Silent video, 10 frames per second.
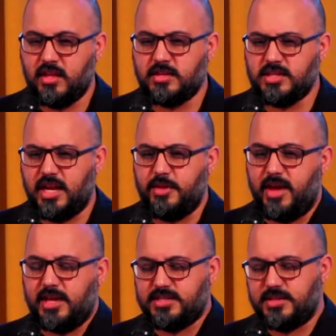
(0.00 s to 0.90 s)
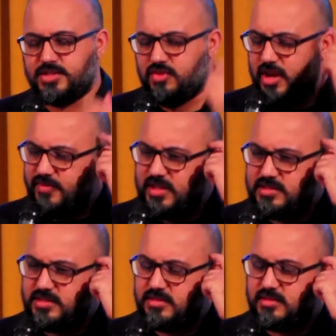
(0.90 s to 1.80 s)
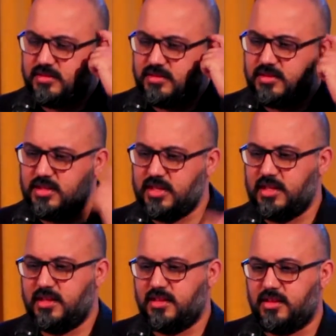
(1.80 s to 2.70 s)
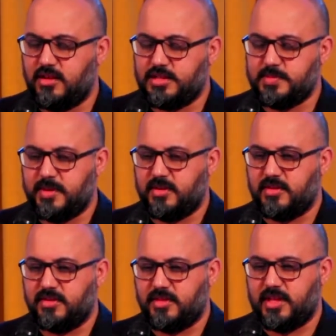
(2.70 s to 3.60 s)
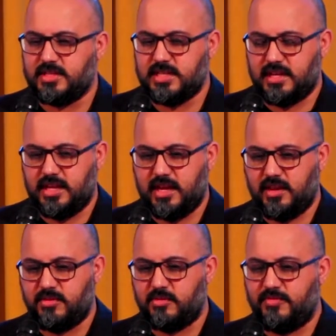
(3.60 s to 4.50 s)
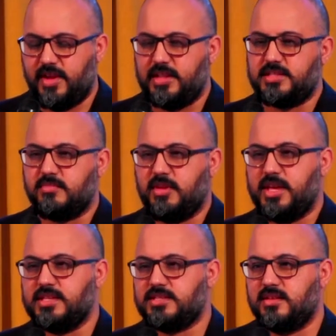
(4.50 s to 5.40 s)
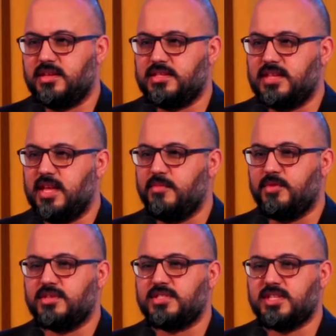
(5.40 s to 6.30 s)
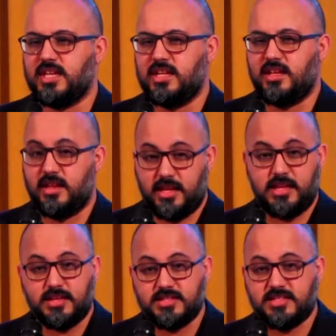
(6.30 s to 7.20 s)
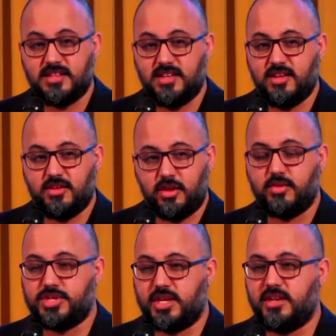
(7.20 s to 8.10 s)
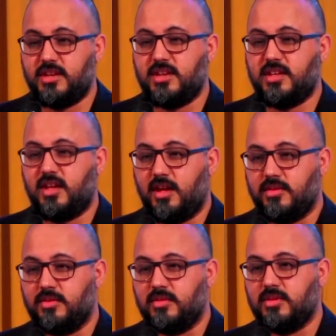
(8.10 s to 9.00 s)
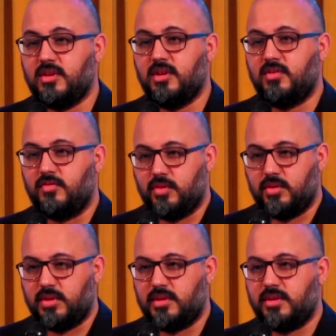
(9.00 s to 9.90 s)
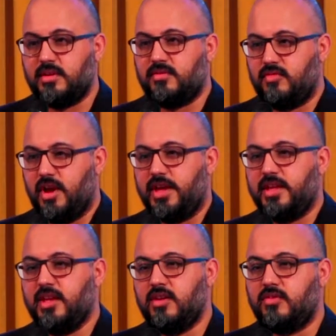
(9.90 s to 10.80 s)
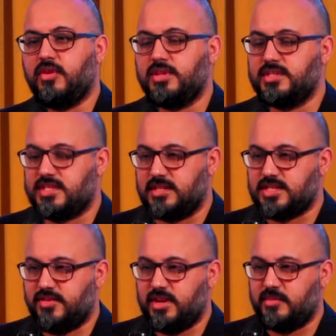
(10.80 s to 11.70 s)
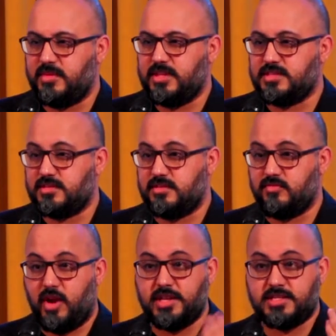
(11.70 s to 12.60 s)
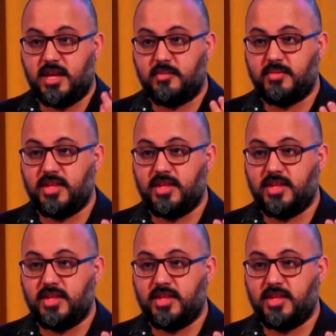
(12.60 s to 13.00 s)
So anyway, as I was driving to the hospital, then suddenly it all fell into place. So his name was and is Hyojin Hanul Rohan Rai. Rohan Sanskrit, it means to rise up.